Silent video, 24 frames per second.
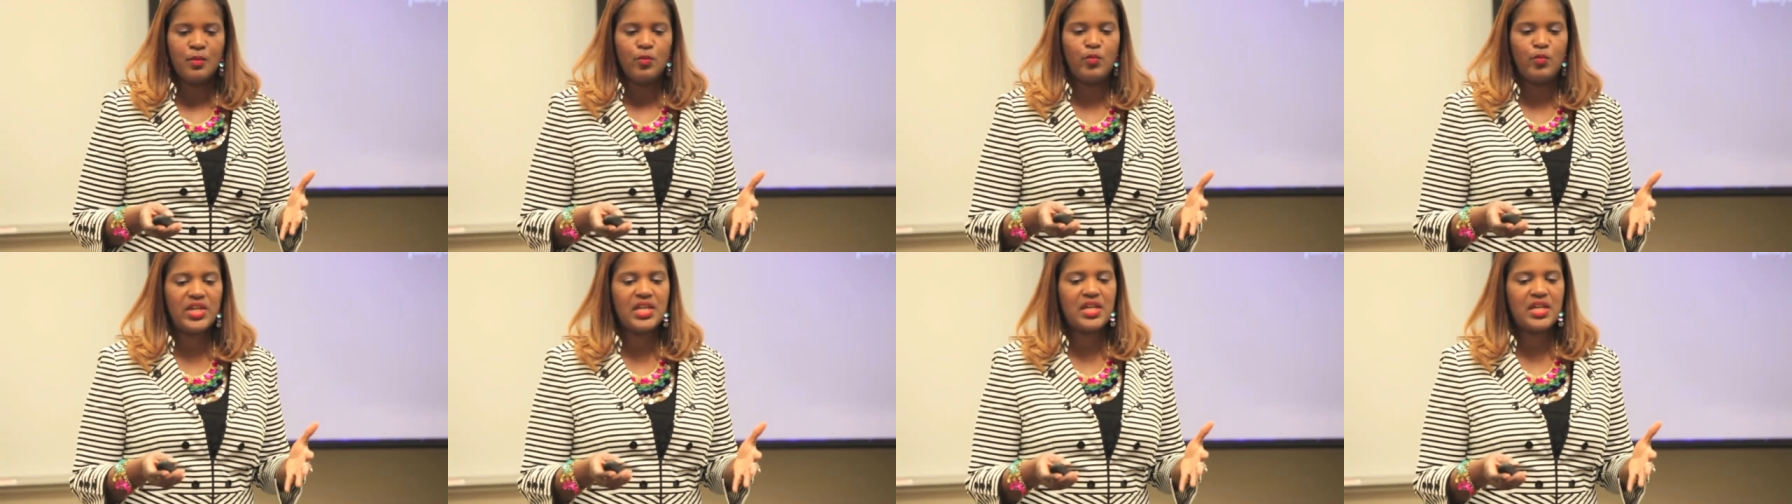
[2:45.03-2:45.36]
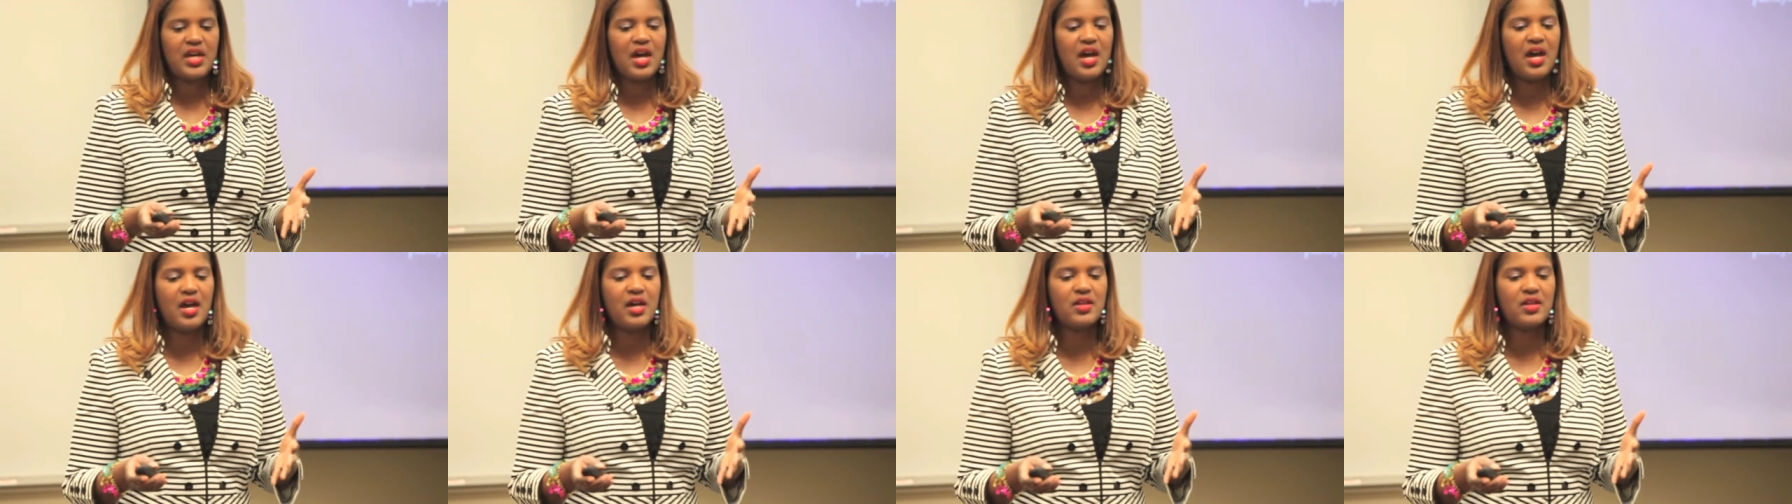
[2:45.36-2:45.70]

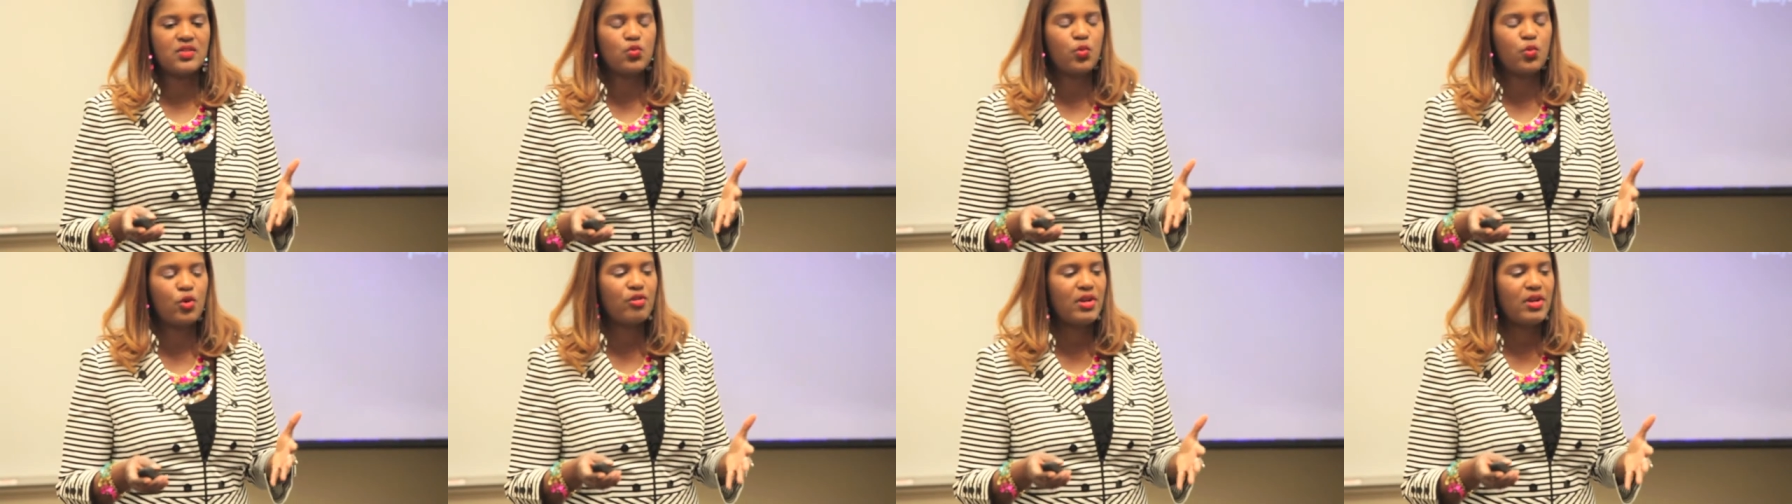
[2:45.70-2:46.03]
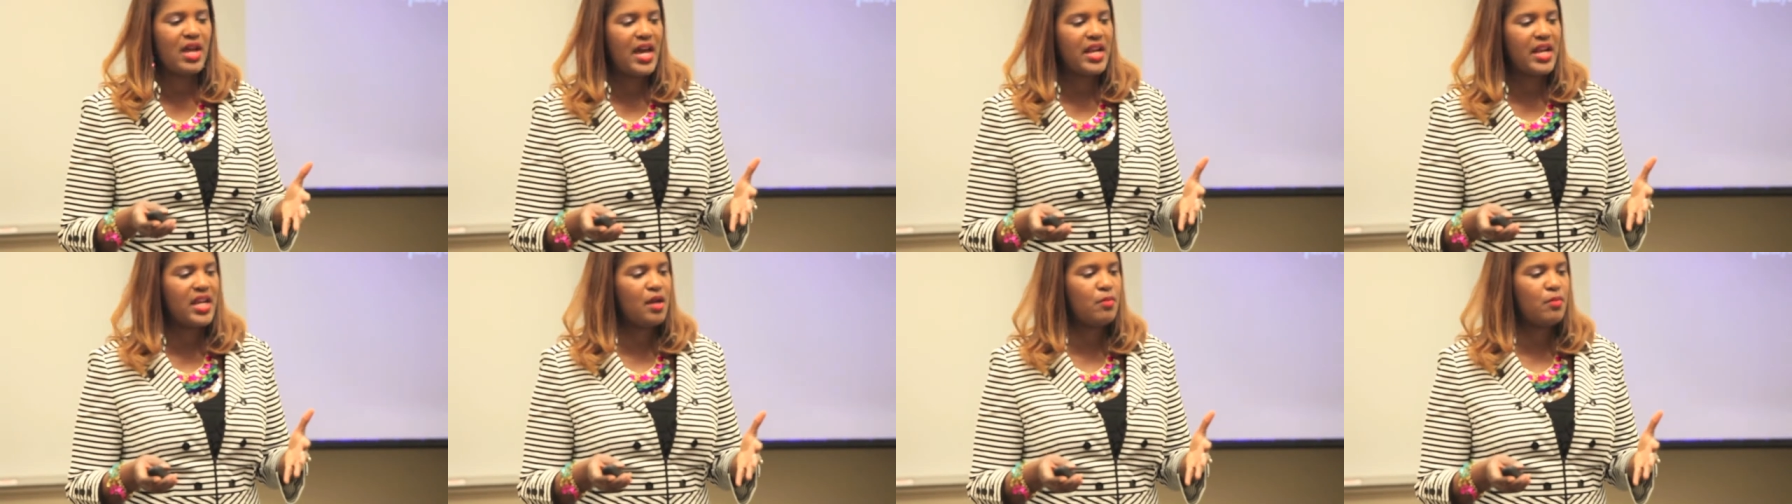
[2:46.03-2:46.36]
because we're
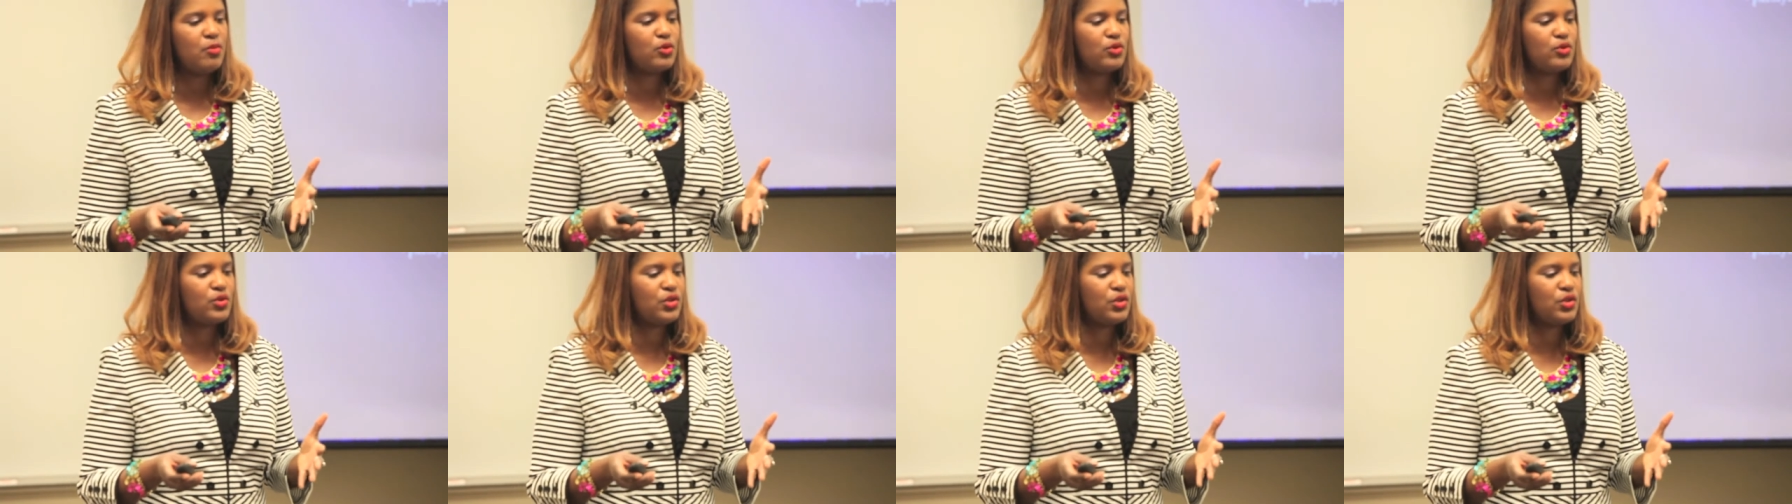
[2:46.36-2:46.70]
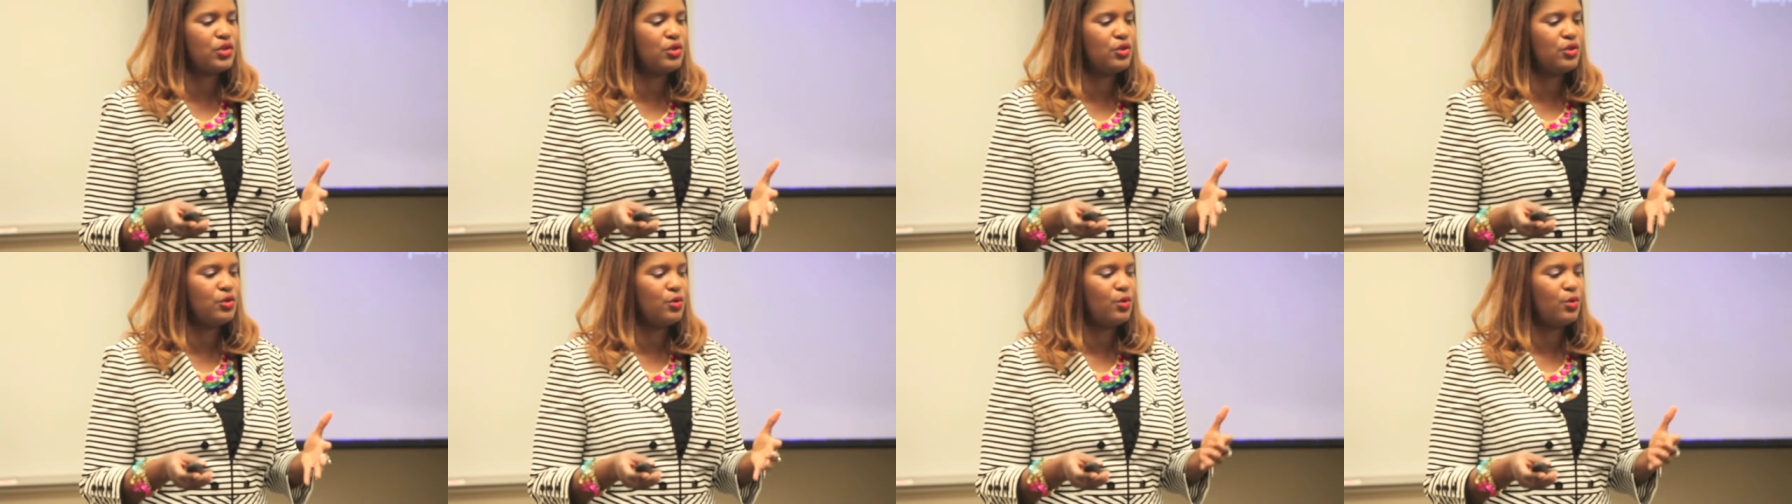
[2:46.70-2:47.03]
not able
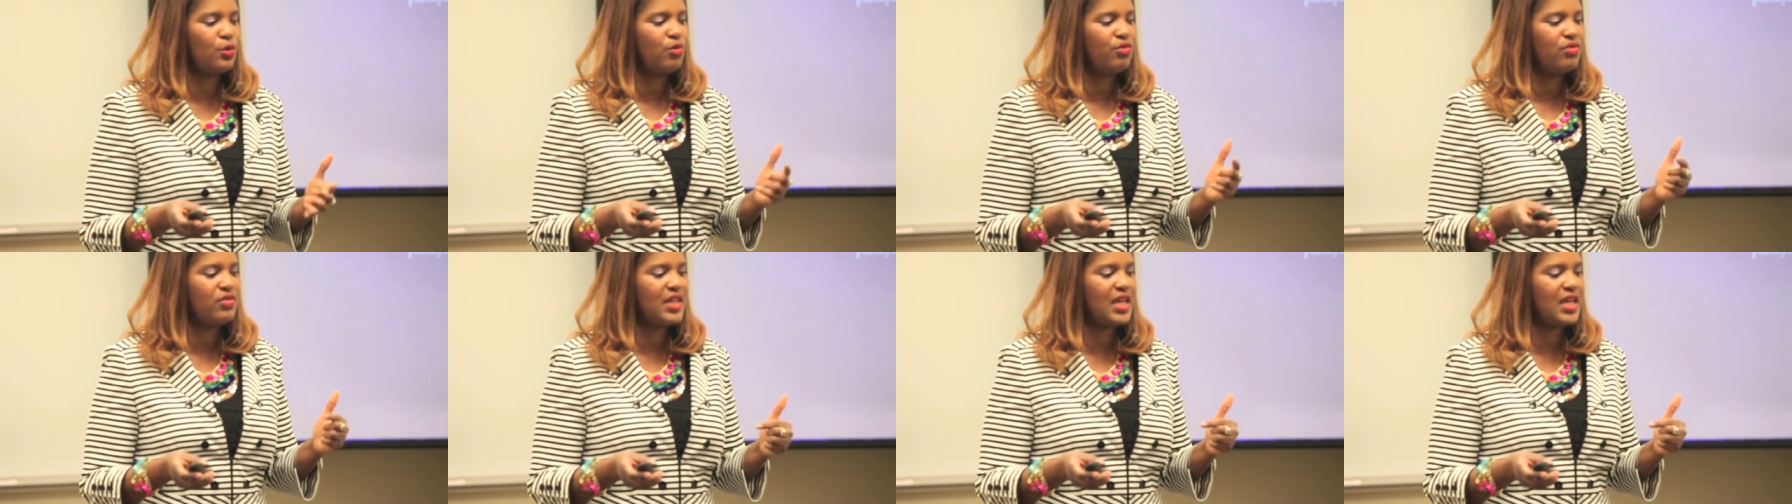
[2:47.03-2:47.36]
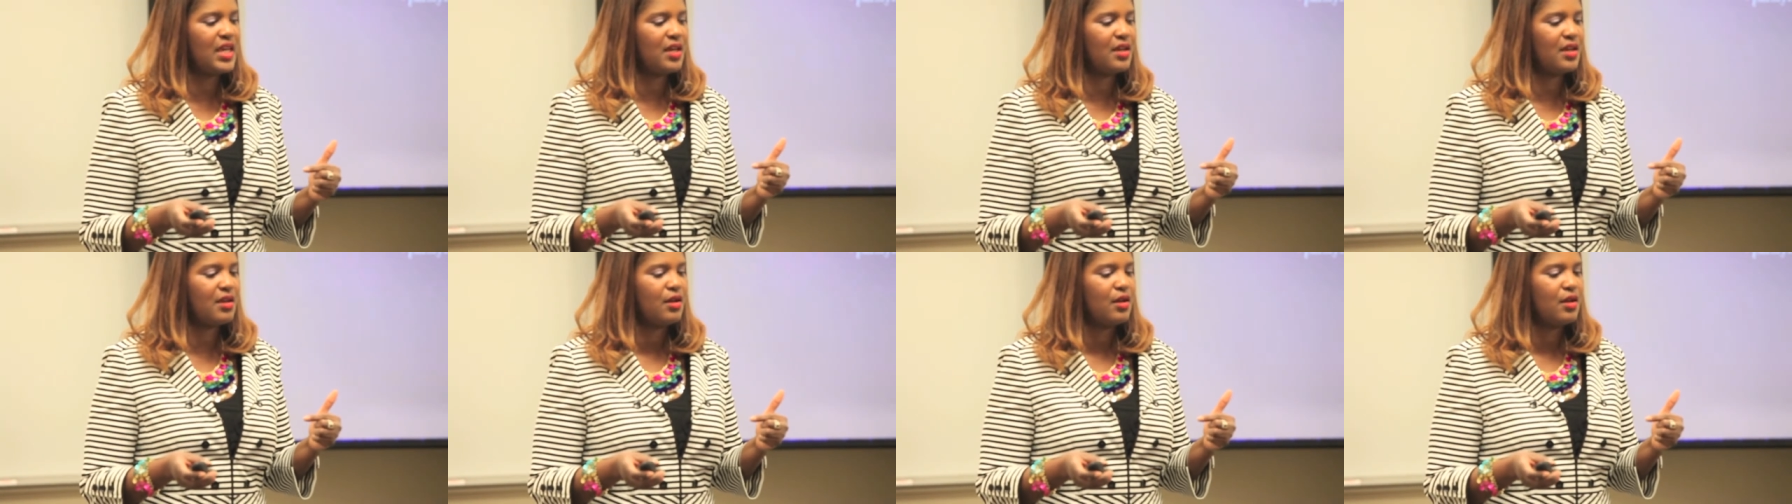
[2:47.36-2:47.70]
to
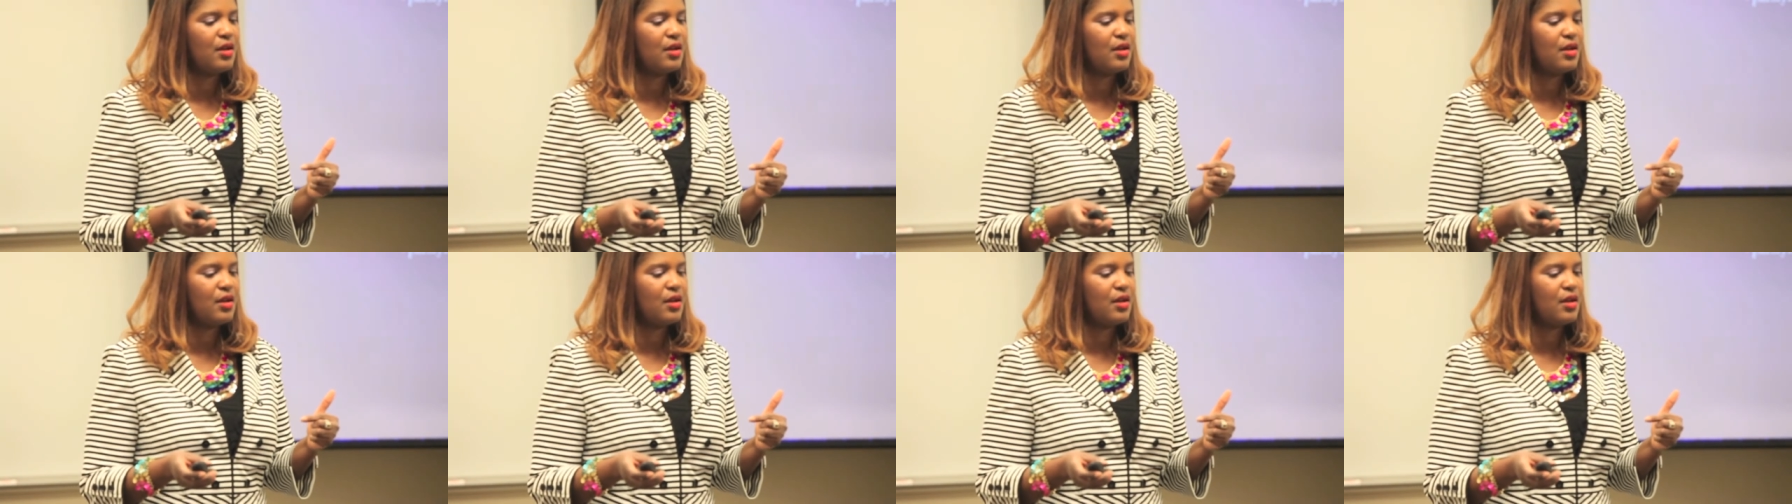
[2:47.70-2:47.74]
think